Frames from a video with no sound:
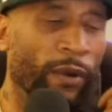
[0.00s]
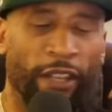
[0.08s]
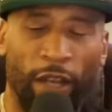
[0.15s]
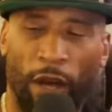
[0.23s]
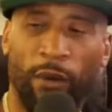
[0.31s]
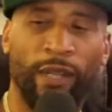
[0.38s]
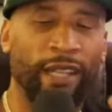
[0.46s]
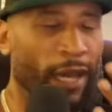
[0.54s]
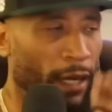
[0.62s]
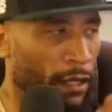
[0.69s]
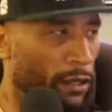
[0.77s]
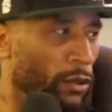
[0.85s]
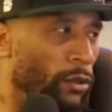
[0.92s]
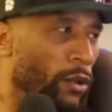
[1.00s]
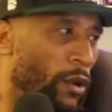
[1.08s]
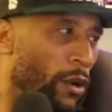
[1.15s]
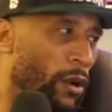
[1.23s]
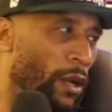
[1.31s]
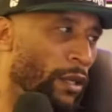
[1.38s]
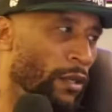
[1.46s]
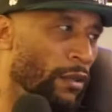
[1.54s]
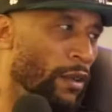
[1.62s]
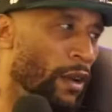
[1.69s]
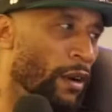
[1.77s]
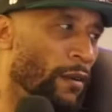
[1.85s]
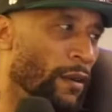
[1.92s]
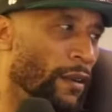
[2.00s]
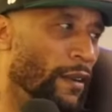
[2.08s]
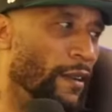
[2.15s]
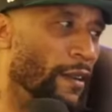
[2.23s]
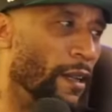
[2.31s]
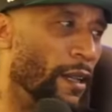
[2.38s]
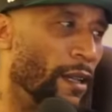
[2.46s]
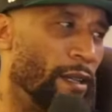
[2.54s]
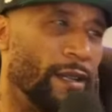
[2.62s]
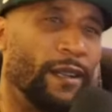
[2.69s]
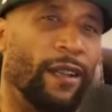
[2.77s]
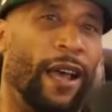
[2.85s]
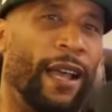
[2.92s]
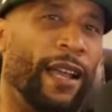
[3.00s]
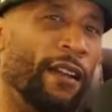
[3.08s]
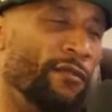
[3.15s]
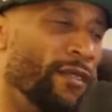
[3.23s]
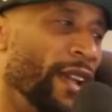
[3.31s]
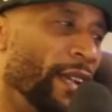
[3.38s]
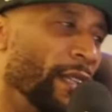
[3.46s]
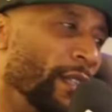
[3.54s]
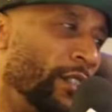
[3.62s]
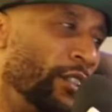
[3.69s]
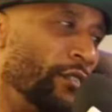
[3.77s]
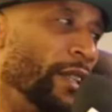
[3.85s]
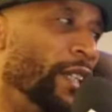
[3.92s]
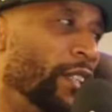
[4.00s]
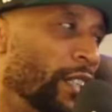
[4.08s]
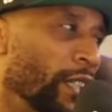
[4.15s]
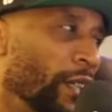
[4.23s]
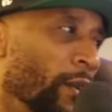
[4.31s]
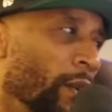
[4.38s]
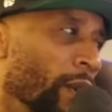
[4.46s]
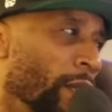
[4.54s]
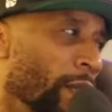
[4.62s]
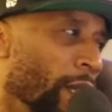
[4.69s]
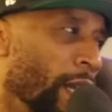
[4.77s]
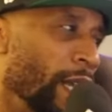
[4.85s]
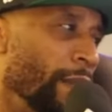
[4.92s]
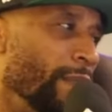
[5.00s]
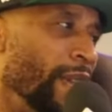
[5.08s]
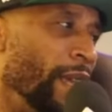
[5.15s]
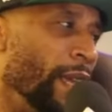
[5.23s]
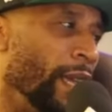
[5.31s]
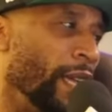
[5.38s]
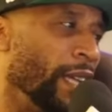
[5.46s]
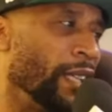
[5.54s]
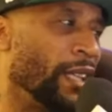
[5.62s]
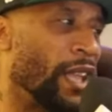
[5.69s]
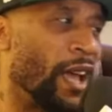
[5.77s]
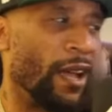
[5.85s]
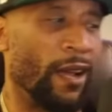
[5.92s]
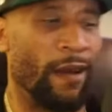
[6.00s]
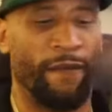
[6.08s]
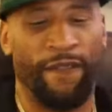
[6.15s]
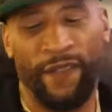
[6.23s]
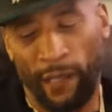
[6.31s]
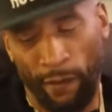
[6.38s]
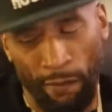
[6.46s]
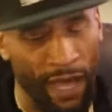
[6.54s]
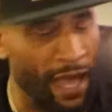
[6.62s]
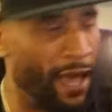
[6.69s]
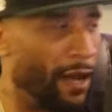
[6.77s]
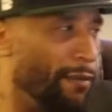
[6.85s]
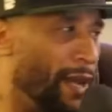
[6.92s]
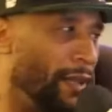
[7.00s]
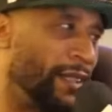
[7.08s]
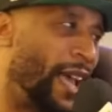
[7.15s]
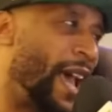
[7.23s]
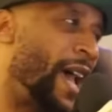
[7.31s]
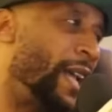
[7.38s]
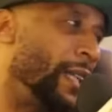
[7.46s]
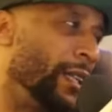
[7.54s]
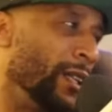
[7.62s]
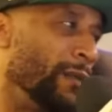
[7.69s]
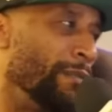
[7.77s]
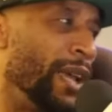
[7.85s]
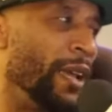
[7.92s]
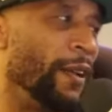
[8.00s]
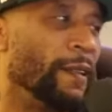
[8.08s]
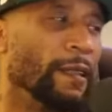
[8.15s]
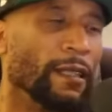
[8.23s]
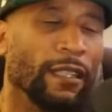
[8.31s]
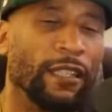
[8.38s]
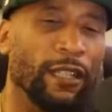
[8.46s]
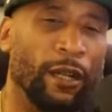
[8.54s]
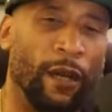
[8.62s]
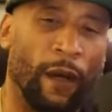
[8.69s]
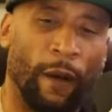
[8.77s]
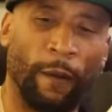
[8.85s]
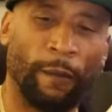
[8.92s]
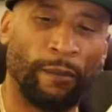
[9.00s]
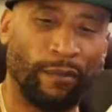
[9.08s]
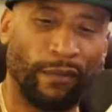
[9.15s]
we go, he got a suit on, you know. Mm. I got regular street shit on, you know what I mean? Like, I'm mm -hmm. feeling bad about that a little bit, you know.